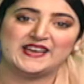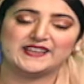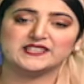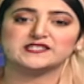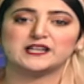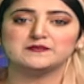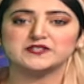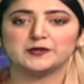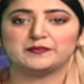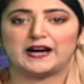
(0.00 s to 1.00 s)
And this comes
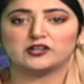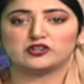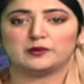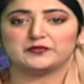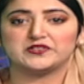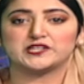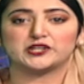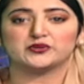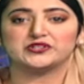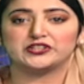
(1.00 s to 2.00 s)
in a backdrop of the
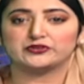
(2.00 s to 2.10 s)
security